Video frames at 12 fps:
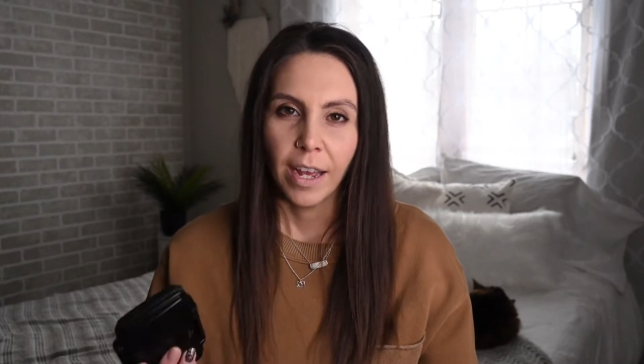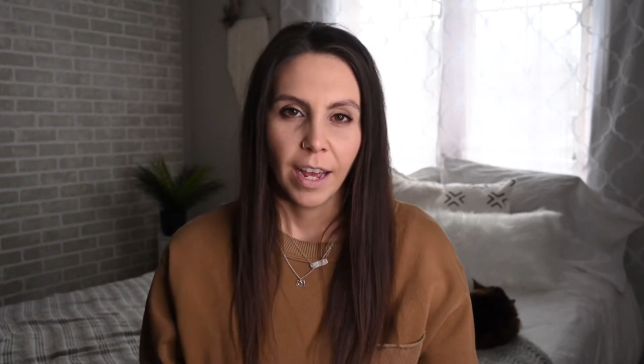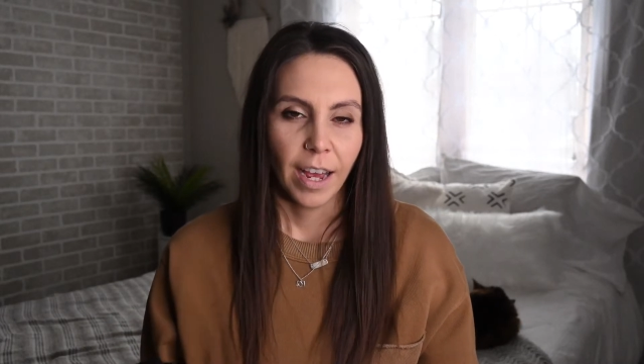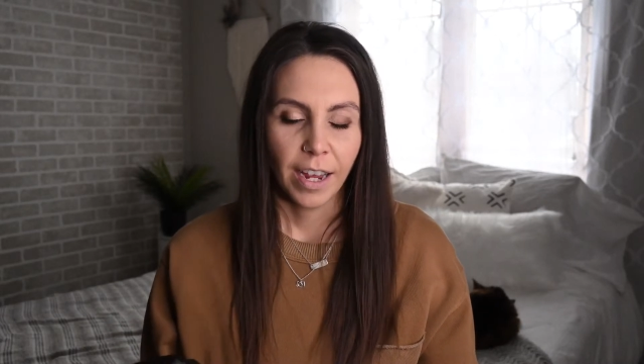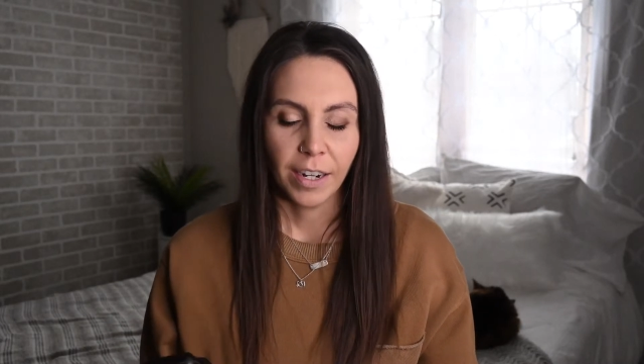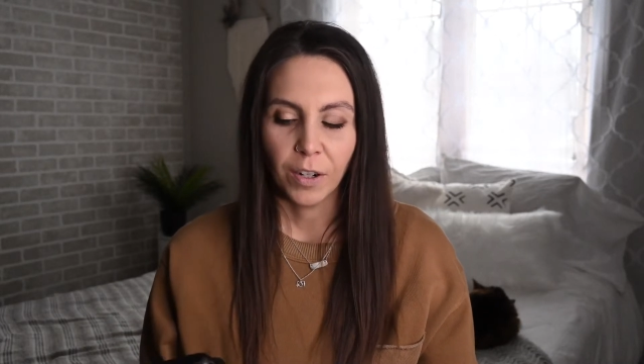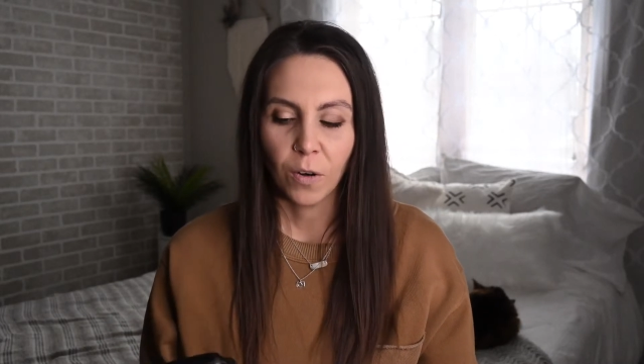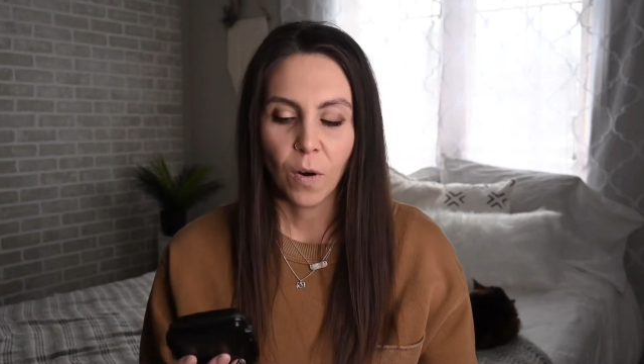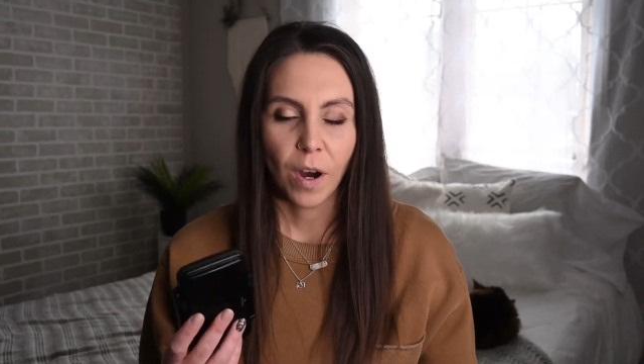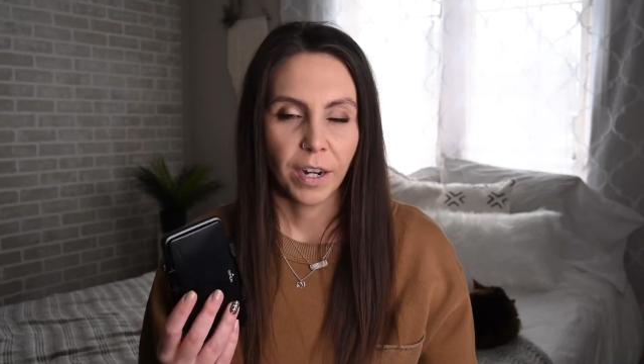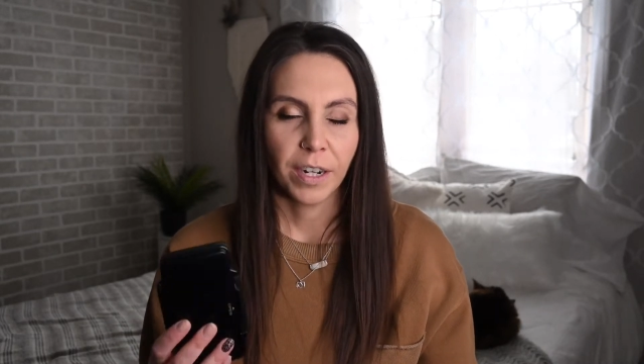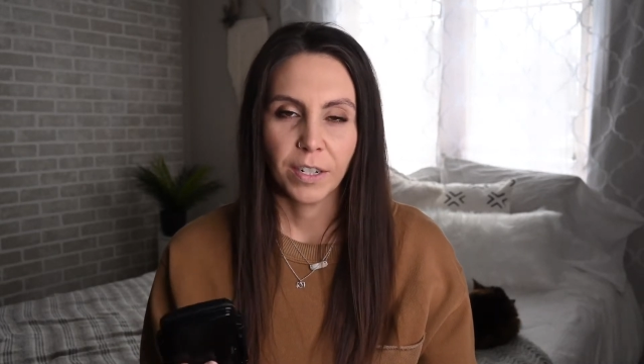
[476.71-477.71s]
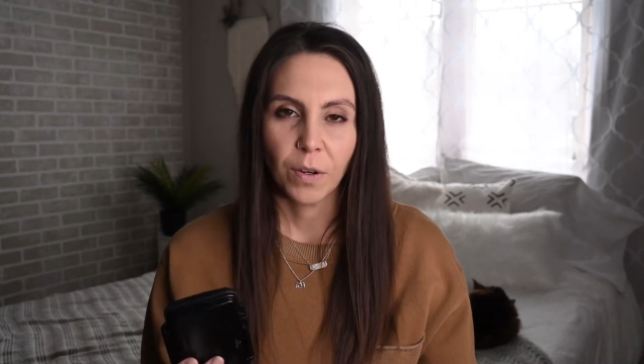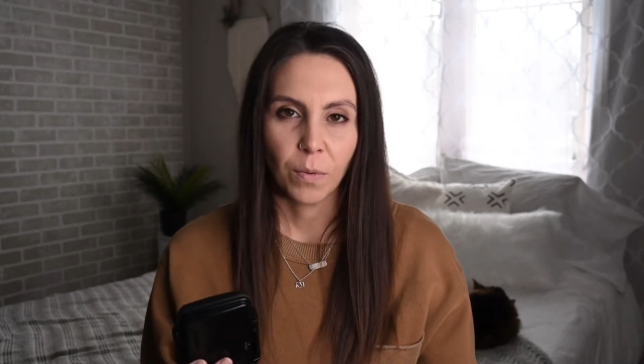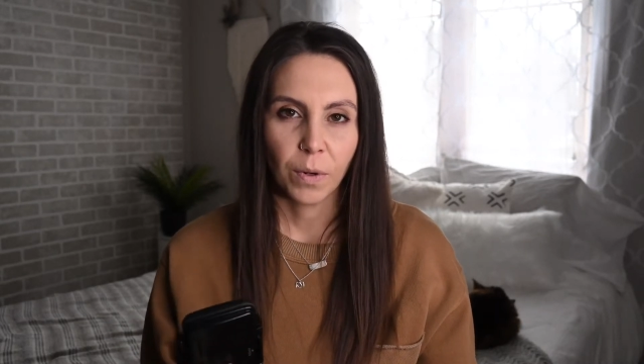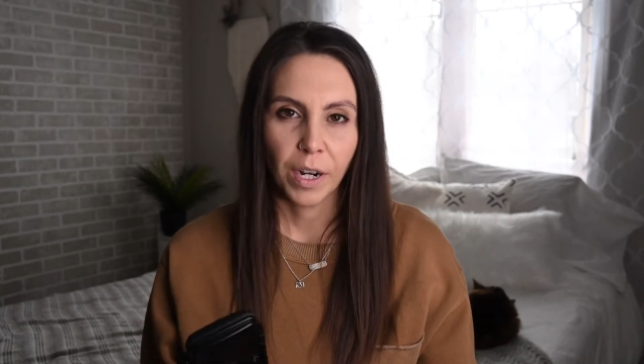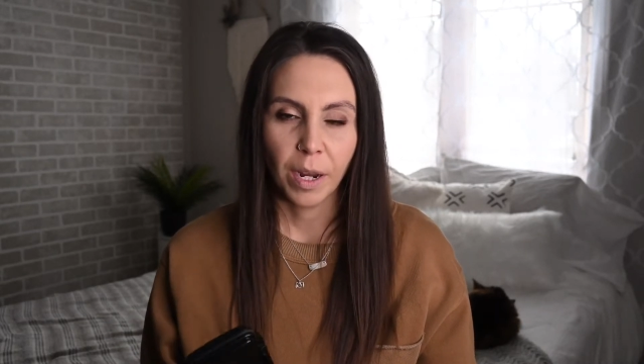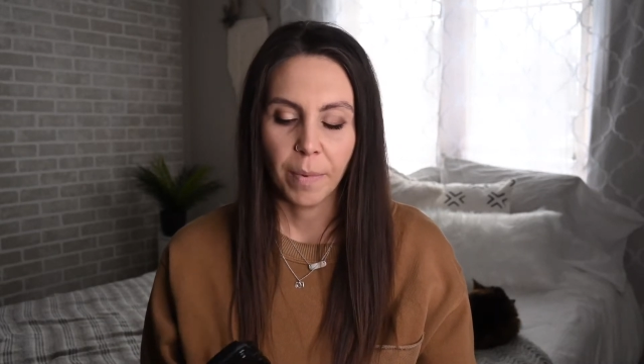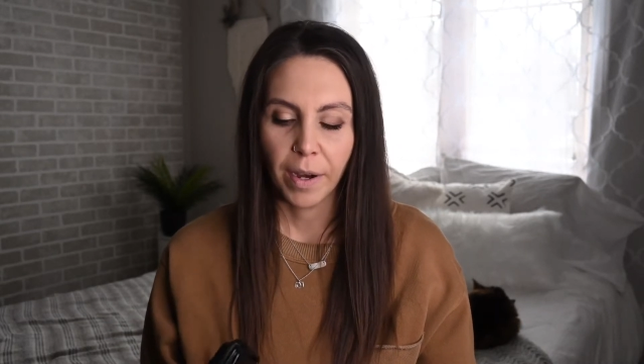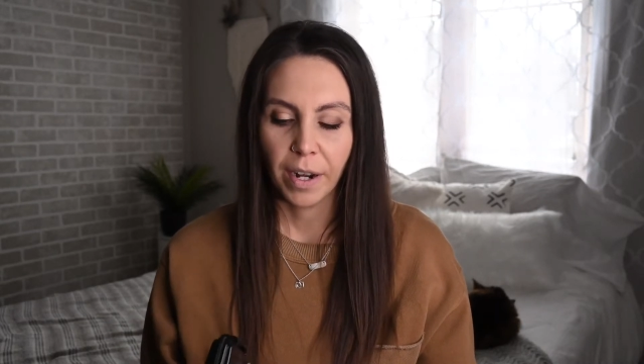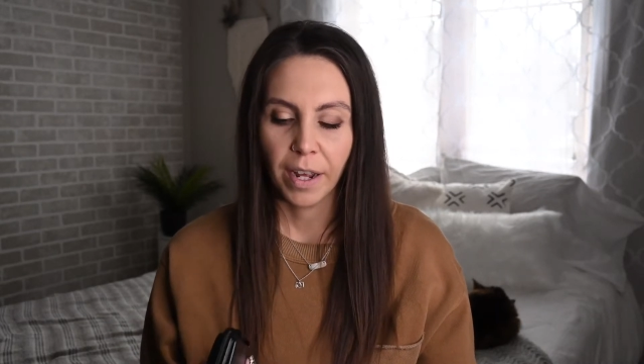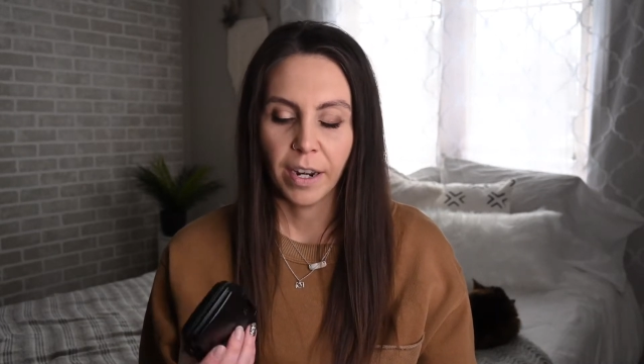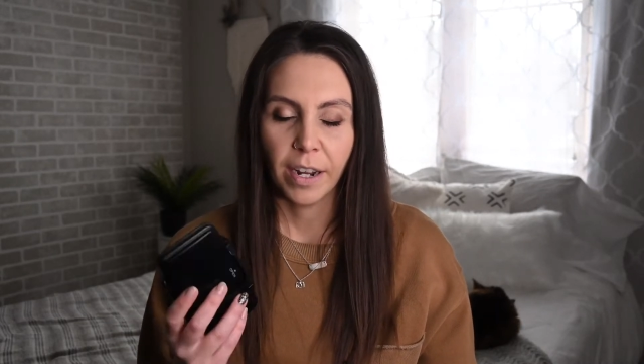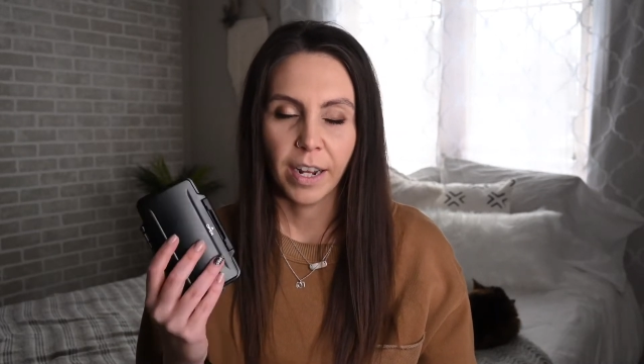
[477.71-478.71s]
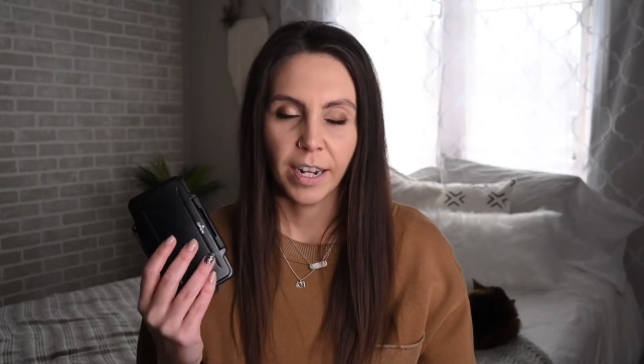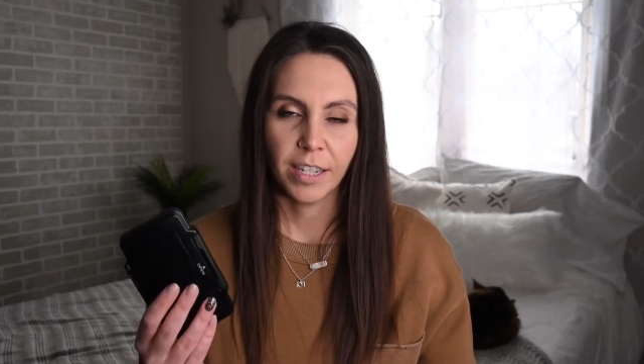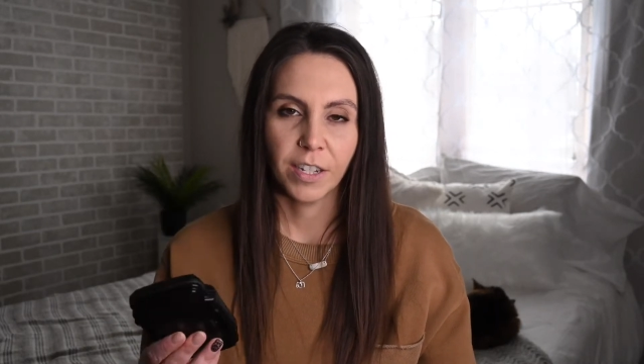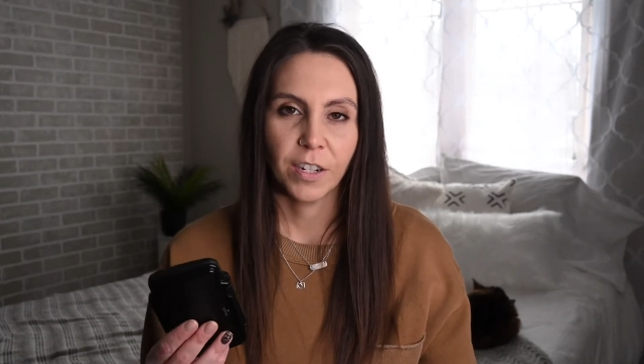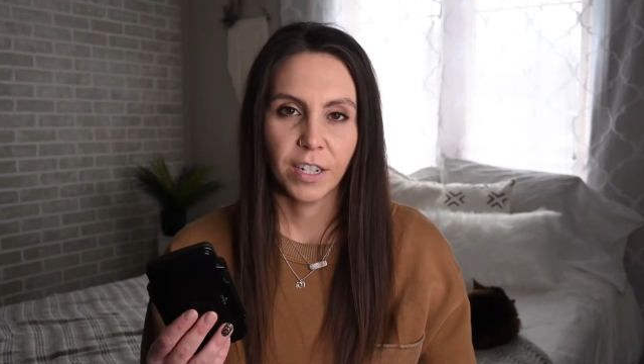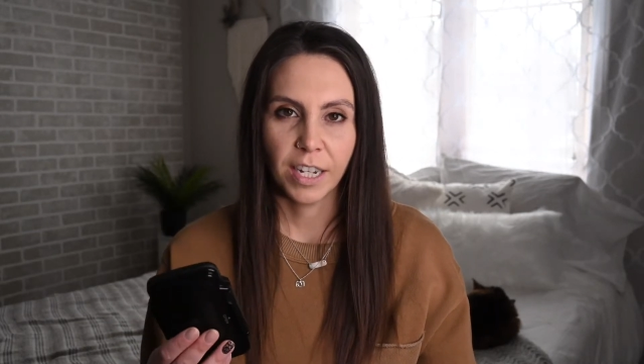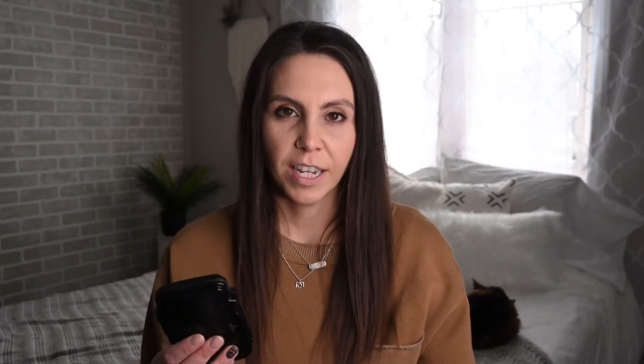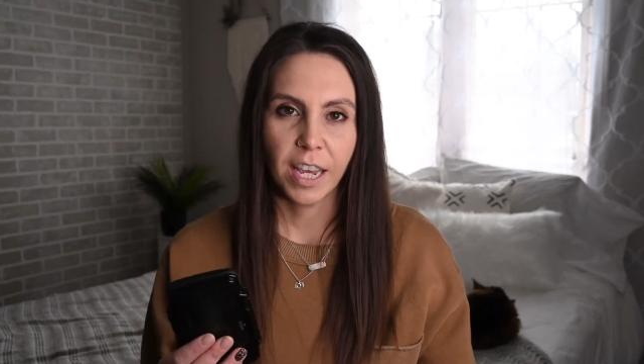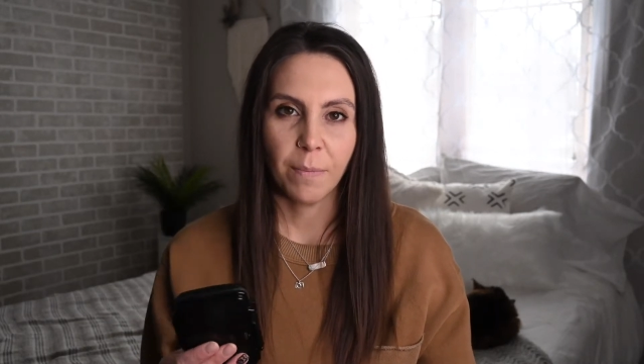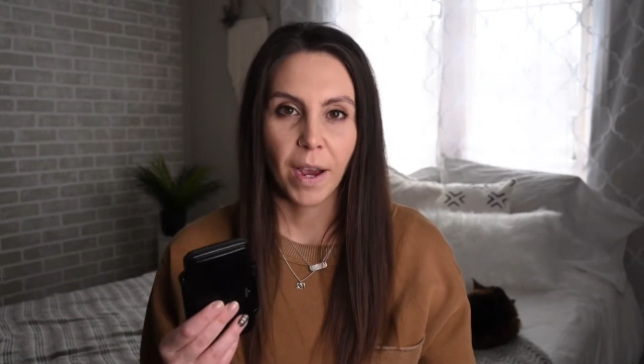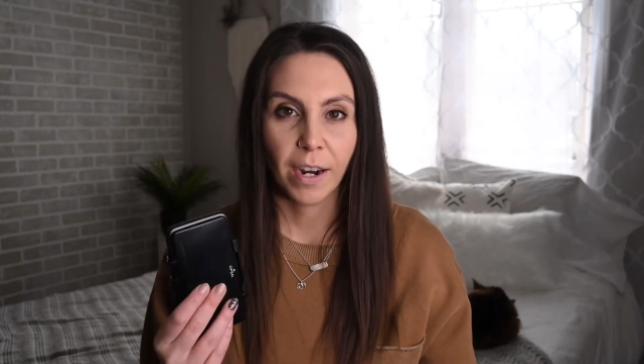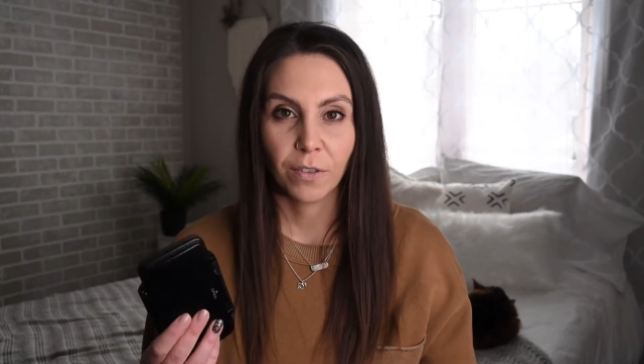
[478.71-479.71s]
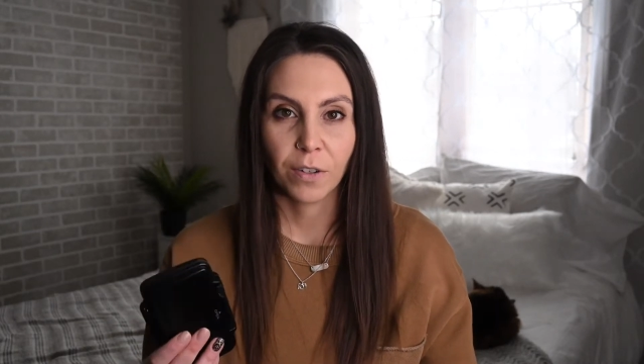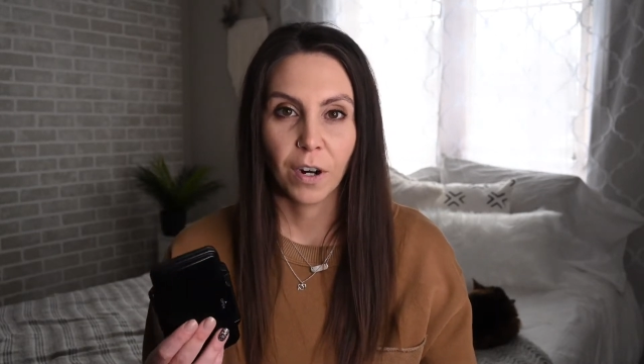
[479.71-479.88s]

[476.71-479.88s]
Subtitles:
and go on and don't worry about it. It's good to keep extra